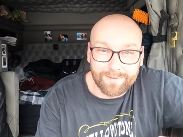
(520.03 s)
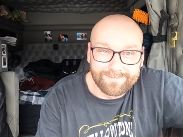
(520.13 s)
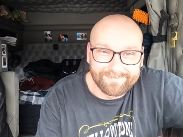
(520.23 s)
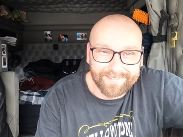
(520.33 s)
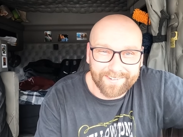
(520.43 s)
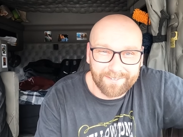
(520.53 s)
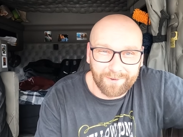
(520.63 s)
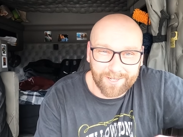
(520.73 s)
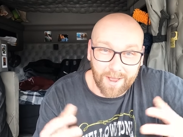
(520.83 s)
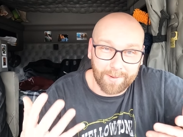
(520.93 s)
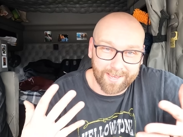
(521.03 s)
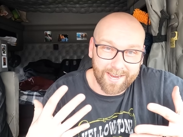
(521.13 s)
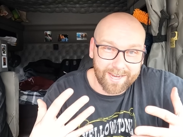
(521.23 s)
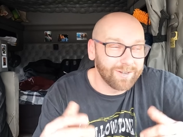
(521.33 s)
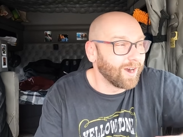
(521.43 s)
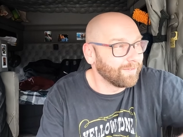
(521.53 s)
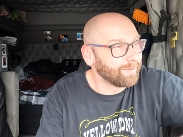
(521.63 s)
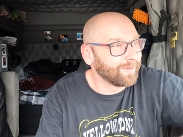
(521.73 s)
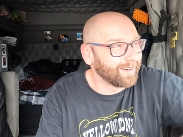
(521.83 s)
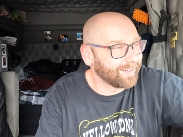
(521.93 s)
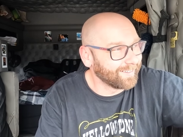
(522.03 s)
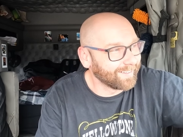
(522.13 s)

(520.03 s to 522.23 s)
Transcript: them. Unfortunately, I'm a Canadian driver. But